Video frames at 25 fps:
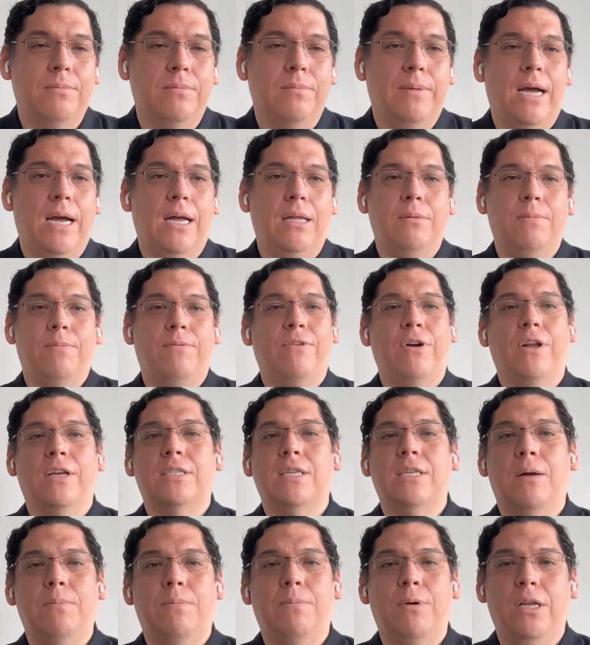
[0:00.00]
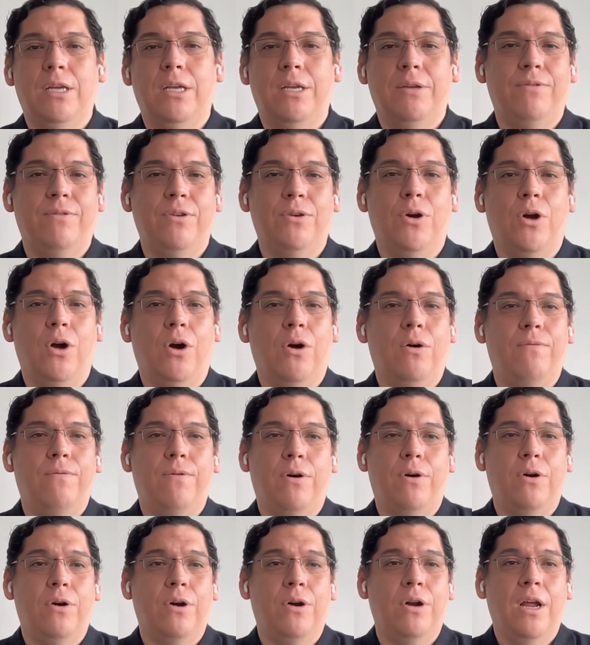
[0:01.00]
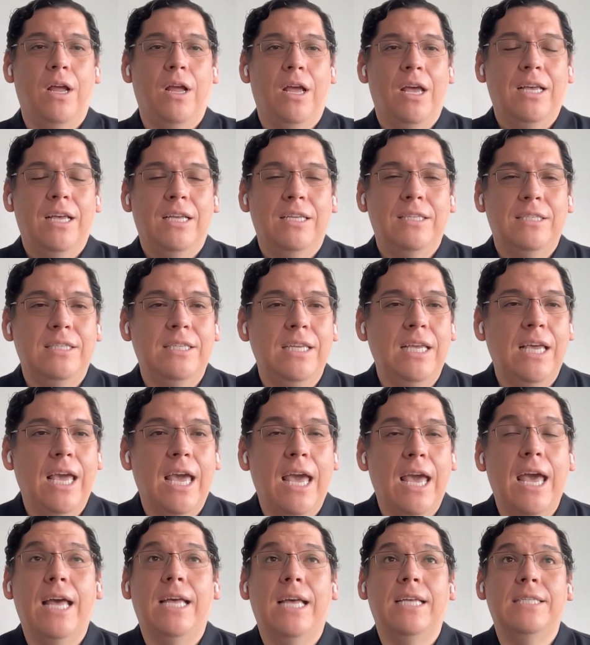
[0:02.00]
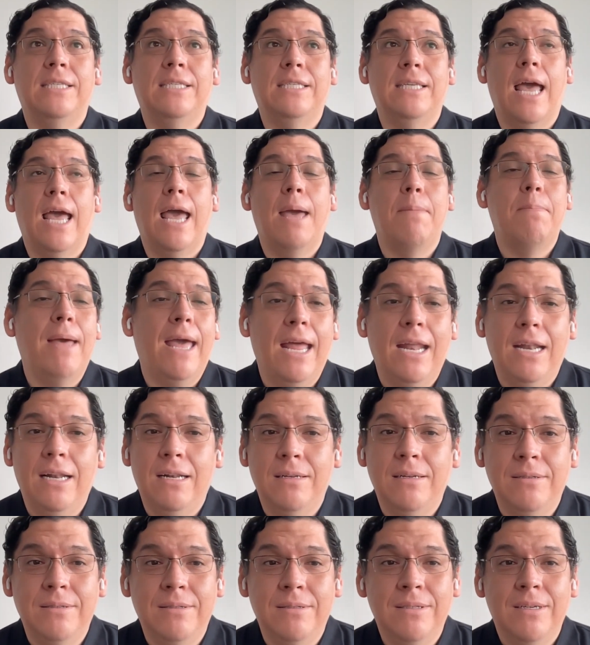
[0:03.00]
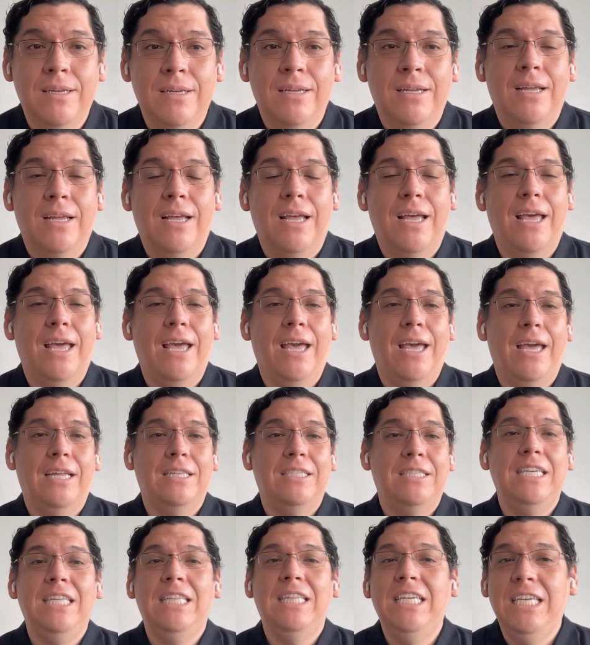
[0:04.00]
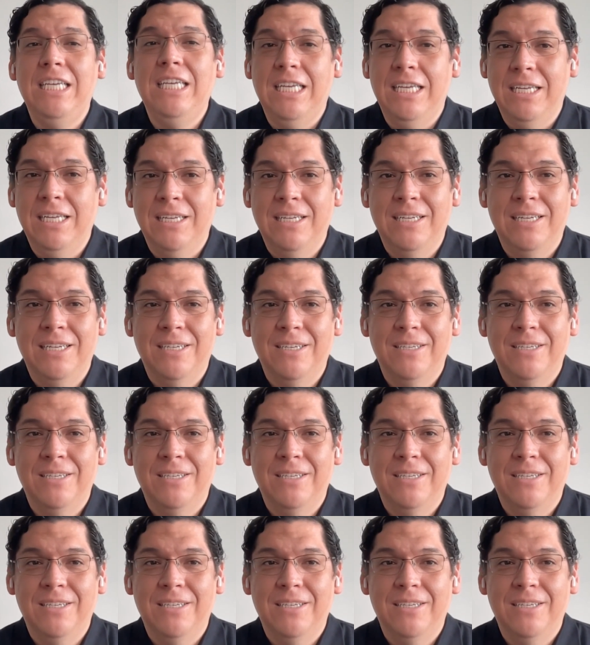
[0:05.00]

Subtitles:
But for example, if you go for CS, MN, TD,